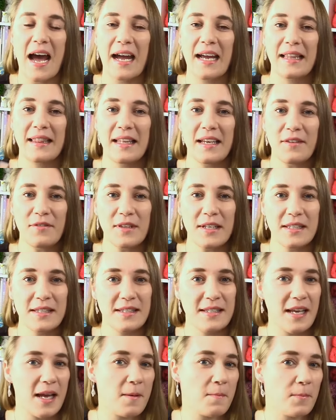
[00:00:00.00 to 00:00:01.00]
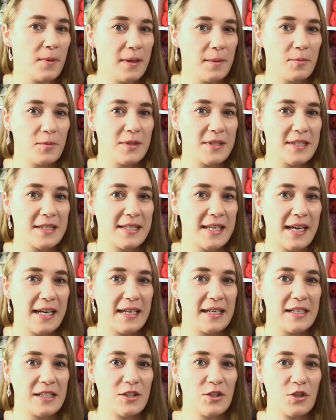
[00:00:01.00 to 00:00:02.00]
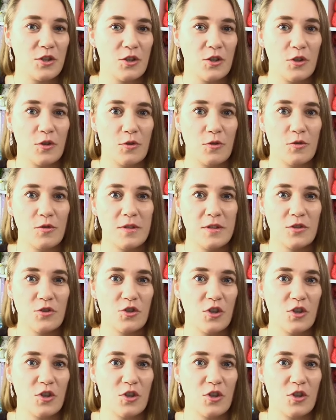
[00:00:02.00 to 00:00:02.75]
I love that some people decided to use